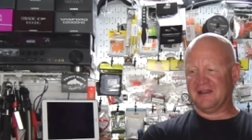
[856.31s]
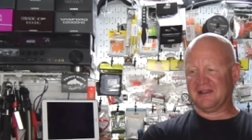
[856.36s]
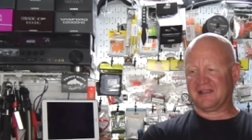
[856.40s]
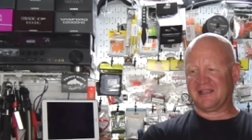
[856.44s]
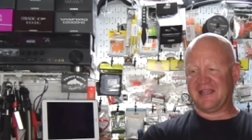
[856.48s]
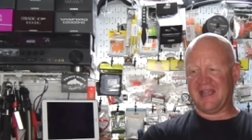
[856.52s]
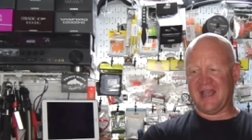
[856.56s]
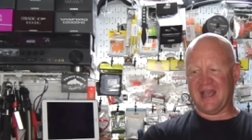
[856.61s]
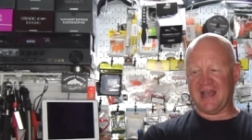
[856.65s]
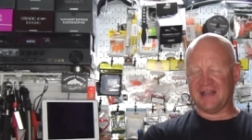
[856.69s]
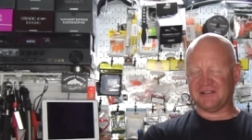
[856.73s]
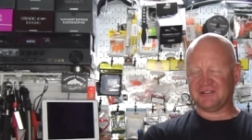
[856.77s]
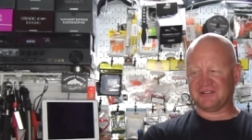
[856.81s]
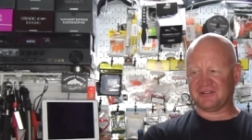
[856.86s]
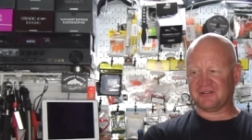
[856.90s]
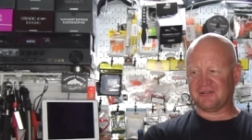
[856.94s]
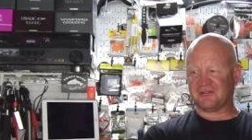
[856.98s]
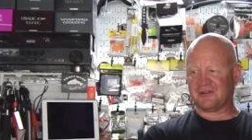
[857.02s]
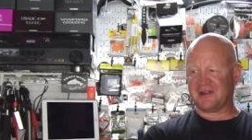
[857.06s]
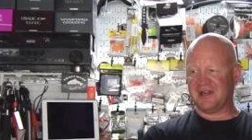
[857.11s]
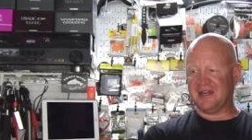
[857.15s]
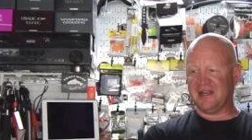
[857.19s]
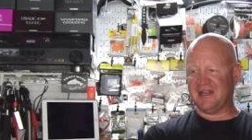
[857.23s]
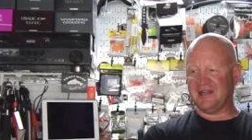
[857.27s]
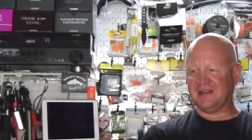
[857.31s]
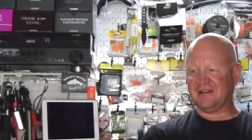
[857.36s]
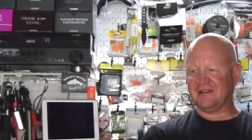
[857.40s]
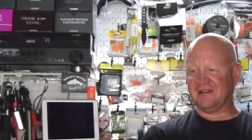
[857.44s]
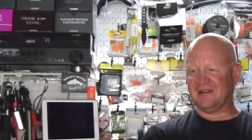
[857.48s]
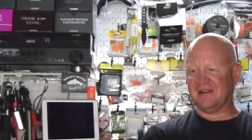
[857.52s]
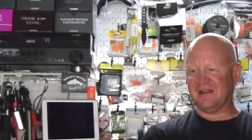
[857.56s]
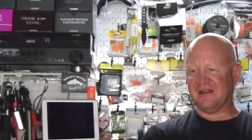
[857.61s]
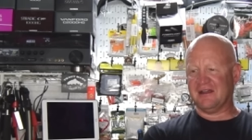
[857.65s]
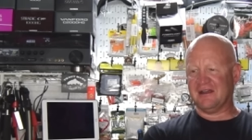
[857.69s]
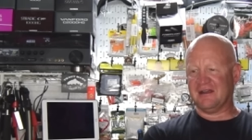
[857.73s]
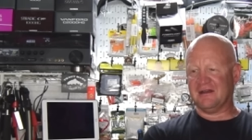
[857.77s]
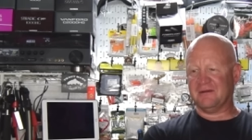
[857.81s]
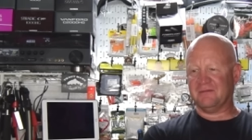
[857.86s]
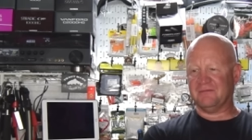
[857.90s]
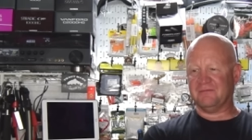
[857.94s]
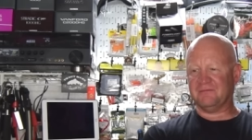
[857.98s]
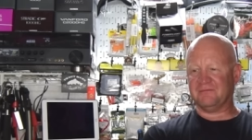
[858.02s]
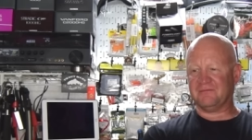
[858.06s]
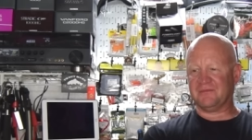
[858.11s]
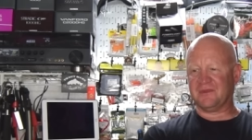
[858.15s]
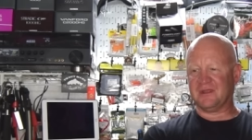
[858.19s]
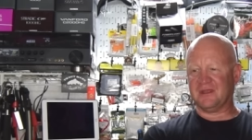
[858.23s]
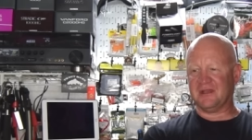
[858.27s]
casts great.
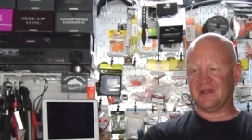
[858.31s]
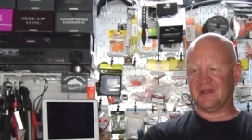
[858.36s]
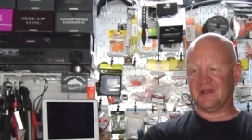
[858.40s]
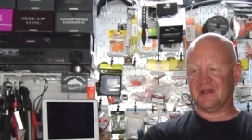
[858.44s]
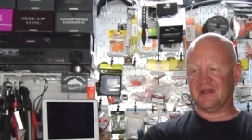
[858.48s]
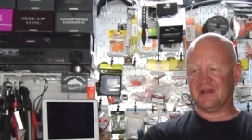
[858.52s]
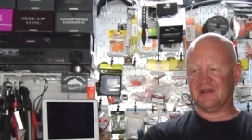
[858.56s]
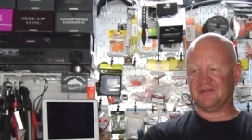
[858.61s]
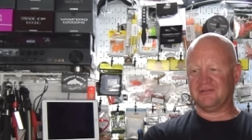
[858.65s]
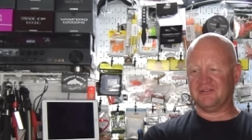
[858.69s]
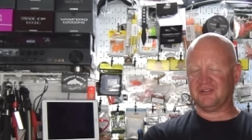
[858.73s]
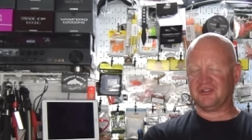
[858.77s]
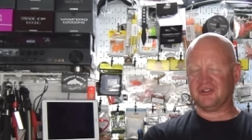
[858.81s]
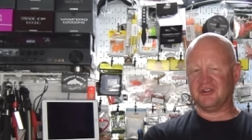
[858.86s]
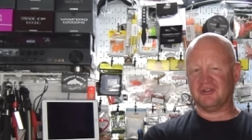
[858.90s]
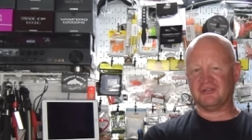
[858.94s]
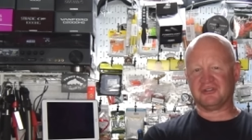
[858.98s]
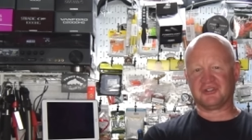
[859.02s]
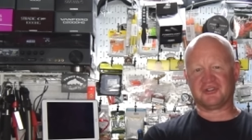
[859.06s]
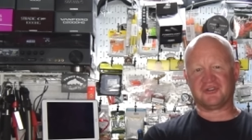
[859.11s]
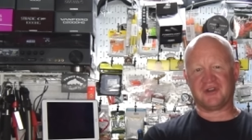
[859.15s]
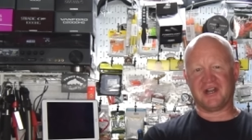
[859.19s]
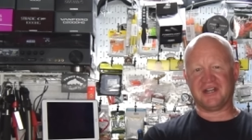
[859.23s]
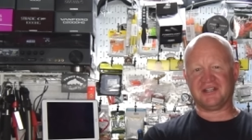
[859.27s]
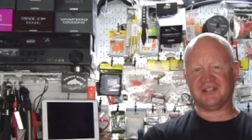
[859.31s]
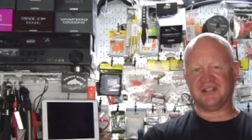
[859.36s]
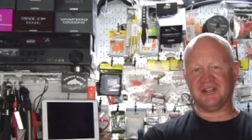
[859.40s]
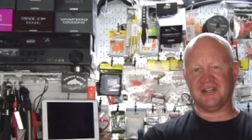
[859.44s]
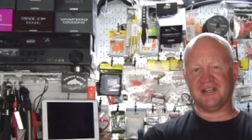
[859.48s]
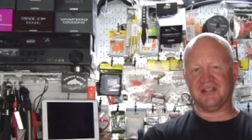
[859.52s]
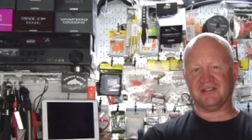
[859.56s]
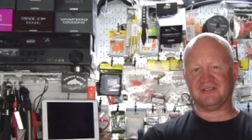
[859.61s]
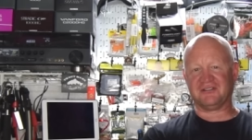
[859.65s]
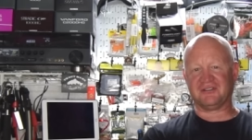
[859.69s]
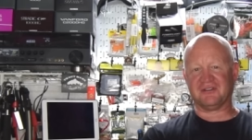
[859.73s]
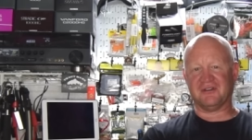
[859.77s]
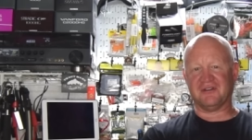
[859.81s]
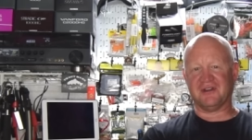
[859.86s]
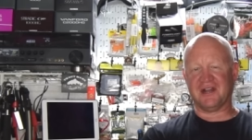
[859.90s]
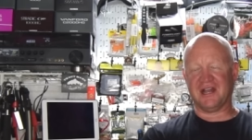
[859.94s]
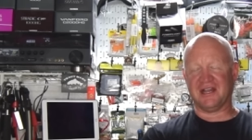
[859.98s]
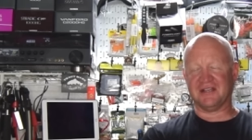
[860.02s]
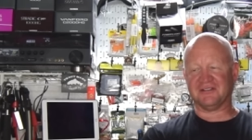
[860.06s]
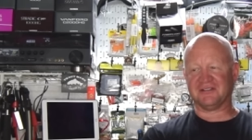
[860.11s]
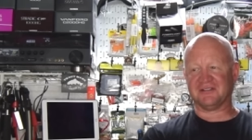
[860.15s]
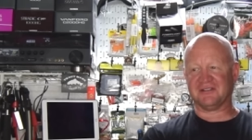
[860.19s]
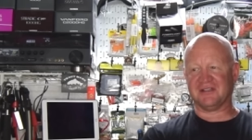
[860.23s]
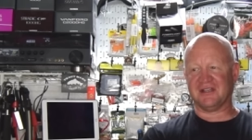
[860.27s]
There's no stretch in it, so it
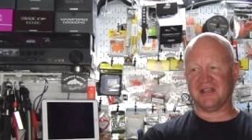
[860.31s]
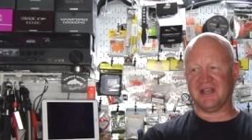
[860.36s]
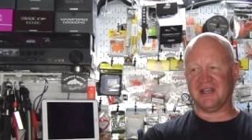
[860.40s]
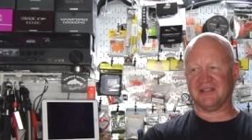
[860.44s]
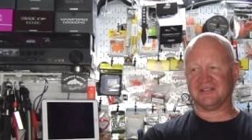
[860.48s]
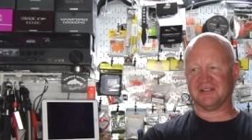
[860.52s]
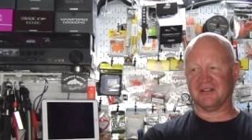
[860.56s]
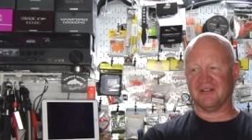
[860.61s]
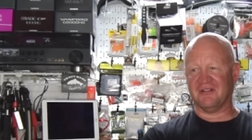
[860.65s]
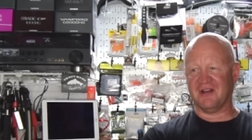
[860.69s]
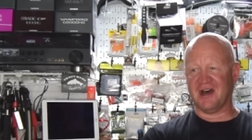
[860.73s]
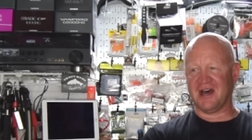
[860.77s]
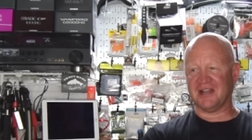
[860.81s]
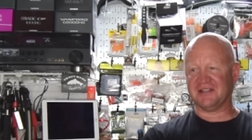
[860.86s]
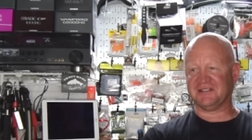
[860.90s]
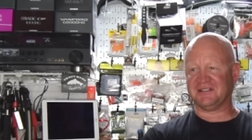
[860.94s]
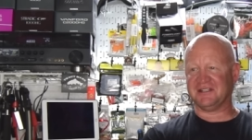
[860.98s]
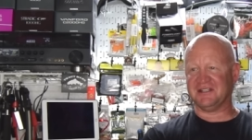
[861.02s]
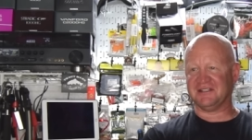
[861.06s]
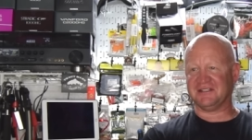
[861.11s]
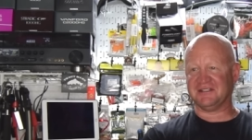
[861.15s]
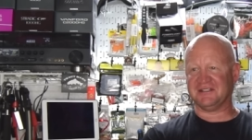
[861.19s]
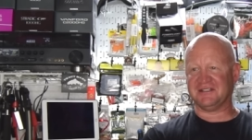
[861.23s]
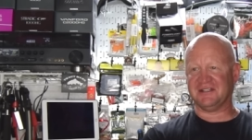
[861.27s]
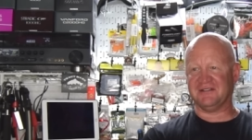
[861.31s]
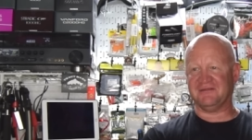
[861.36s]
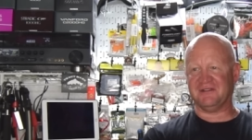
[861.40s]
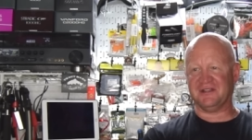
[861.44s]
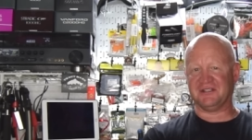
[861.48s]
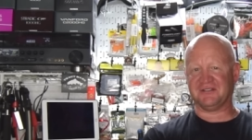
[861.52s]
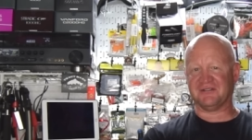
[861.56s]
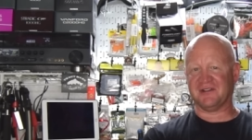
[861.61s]
has a lot of sensitivity.